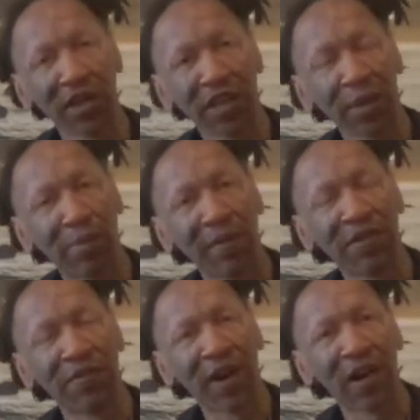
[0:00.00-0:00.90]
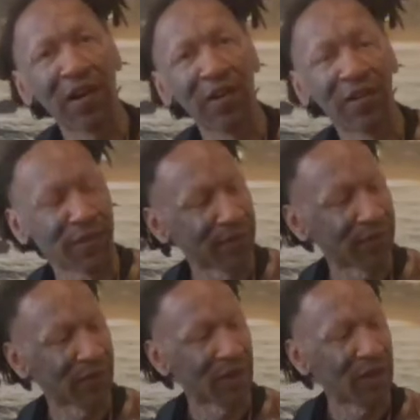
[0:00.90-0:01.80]
cooking it above the fire
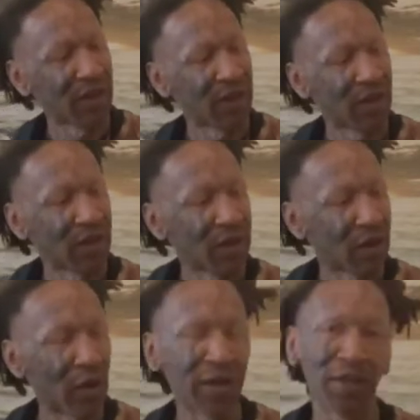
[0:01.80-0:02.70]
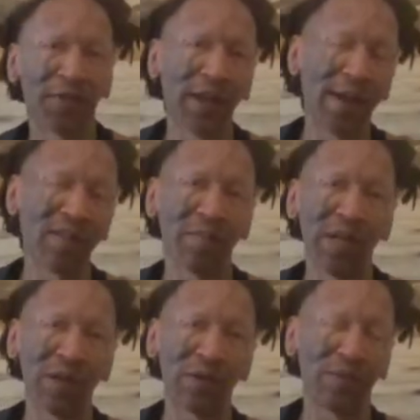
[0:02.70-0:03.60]
or in the flames
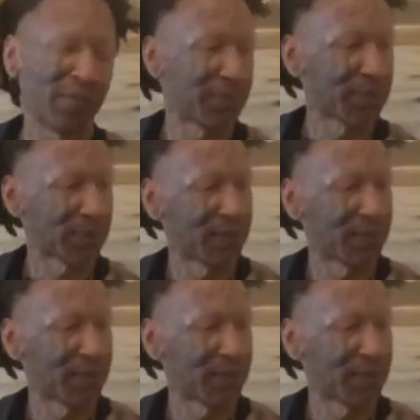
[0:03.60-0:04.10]
below.